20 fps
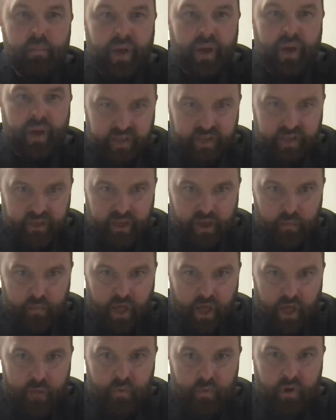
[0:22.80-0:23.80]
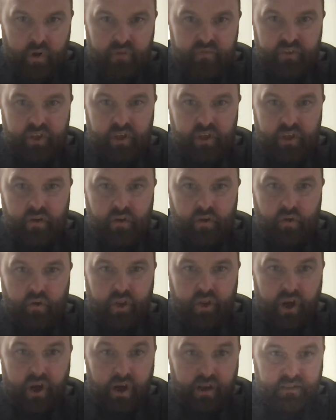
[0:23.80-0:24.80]
Basic Income Lab and one of the
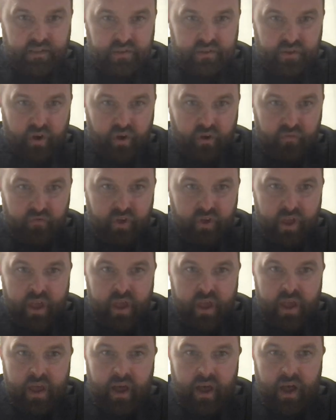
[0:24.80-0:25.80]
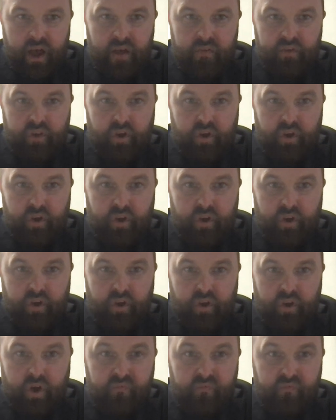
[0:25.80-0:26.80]
organisers of the
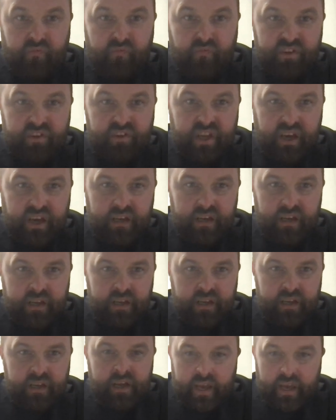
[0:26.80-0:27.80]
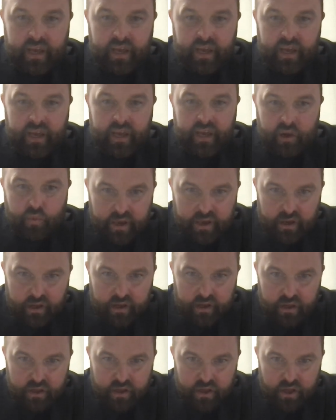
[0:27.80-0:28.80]
conference here. And
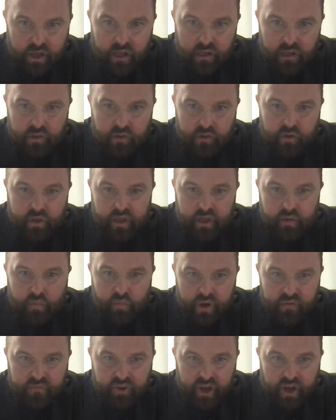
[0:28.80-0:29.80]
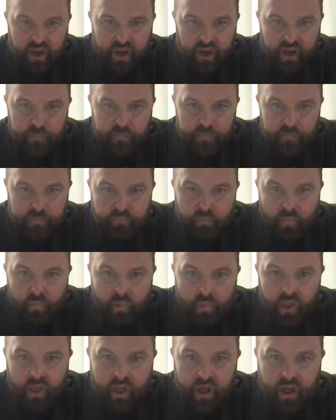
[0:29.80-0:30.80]
we're looking at one of our
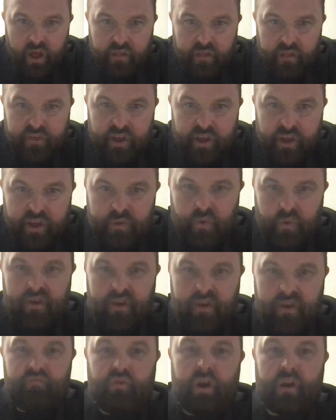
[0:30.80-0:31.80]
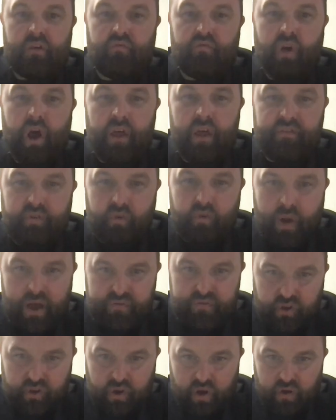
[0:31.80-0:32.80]
themes that we had running right
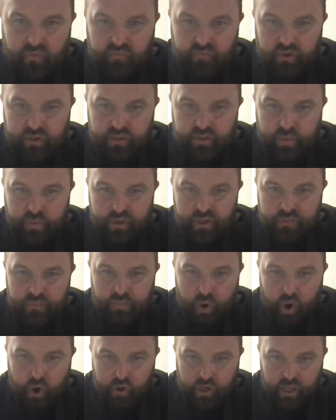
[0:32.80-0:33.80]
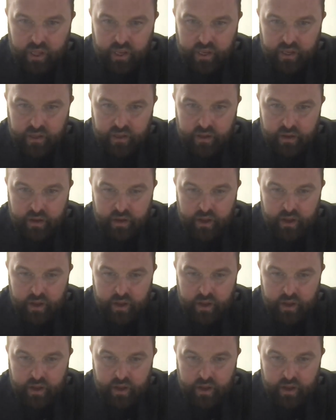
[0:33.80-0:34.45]
throughout the conference, which is modelling